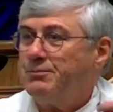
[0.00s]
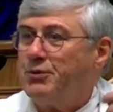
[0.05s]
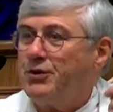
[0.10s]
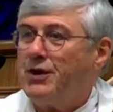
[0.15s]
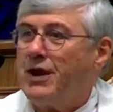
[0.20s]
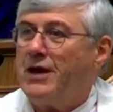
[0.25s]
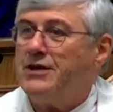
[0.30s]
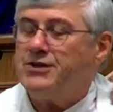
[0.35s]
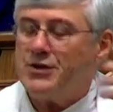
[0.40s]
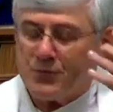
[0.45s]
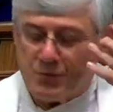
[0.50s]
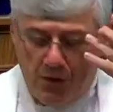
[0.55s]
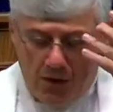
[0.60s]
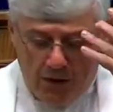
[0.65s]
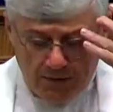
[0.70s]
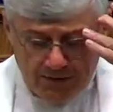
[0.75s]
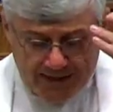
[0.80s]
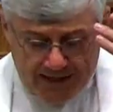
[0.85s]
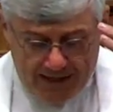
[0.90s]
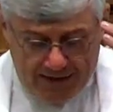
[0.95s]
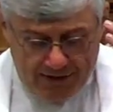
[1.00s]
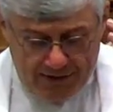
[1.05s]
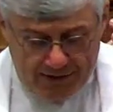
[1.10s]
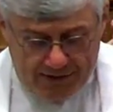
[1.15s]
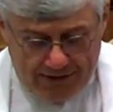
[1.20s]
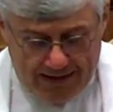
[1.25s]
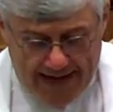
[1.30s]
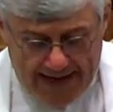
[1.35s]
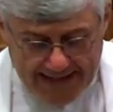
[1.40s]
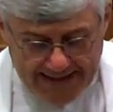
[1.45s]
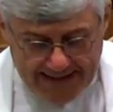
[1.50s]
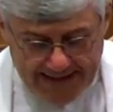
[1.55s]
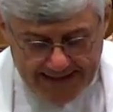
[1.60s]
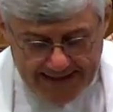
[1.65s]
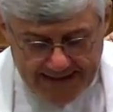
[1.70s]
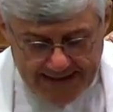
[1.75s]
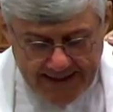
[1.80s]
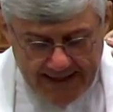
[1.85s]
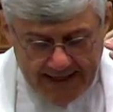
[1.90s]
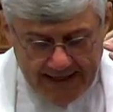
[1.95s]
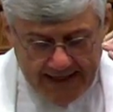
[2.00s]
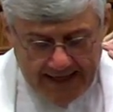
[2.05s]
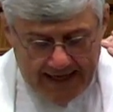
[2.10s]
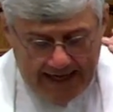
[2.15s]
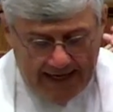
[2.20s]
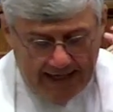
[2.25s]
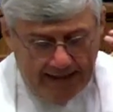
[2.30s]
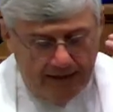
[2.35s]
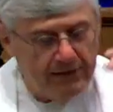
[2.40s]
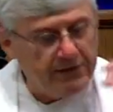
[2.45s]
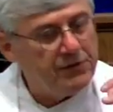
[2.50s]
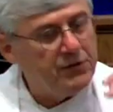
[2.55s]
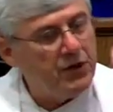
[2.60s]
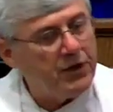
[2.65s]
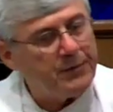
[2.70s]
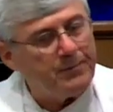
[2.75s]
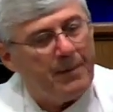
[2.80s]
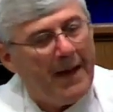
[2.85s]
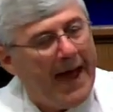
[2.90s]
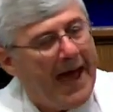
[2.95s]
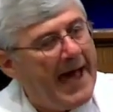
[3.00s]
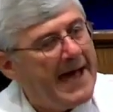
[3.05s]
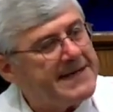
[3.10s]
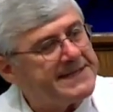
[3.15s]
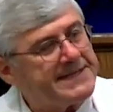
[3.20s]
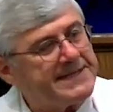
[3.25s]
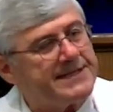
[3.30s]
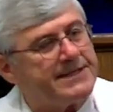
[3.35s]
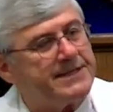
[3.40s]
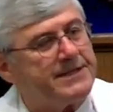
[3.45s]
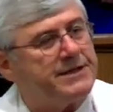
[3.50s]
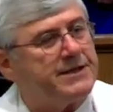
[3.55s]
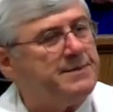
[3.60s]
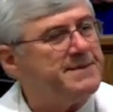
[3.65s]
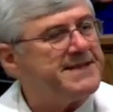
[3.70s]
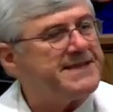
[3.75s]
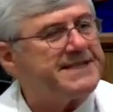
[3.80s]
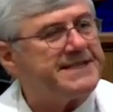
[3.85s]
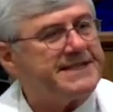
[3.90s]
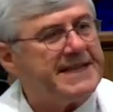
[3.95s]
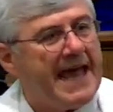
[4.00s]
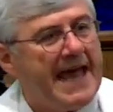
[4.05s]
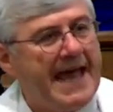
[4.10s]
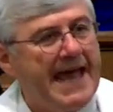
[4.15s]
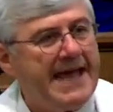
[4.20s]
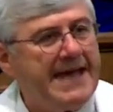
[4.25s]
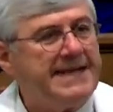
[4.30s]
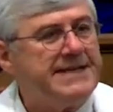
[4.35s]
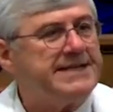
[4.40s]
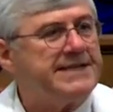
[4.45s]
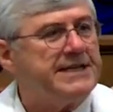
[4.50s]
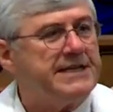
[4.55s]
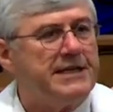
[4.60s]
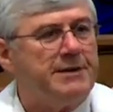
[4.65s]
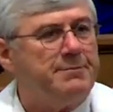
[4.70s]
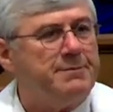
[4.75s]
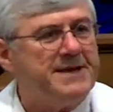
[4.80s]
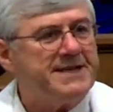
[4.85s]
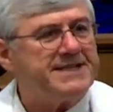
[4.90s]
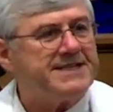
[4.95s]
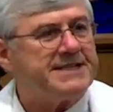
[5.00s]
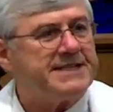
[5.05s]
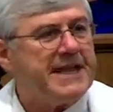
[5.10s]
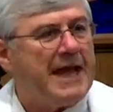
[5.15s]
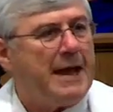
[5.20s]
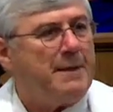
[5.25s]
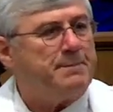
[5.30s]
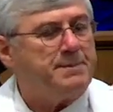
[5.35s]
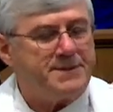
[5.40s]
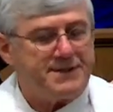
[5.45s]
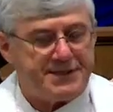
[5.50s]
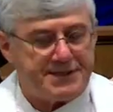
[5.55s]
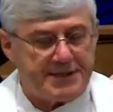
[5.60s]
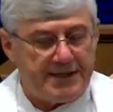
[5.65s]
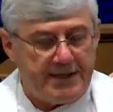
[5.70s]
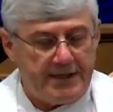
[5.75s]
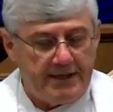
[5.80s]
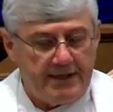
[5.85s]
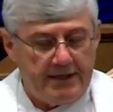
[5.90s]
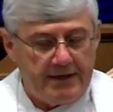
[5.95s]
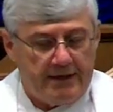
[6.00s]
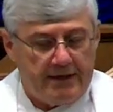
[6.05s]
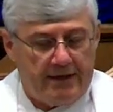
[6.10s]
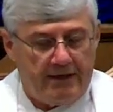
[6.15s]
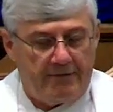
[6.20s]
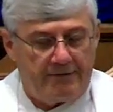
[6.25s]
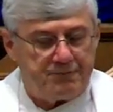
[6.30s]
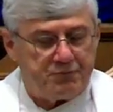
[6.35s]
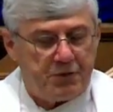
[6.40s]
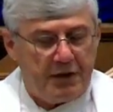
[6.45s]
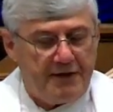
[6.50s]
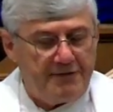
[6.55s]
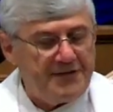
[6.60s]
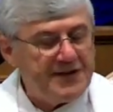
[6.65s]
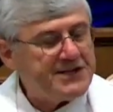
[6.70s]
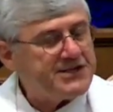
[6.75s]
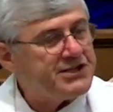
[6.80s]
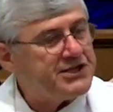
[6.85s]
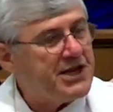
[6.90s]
put on your rose colored glasses, and look past the mistakes and the missteps of previous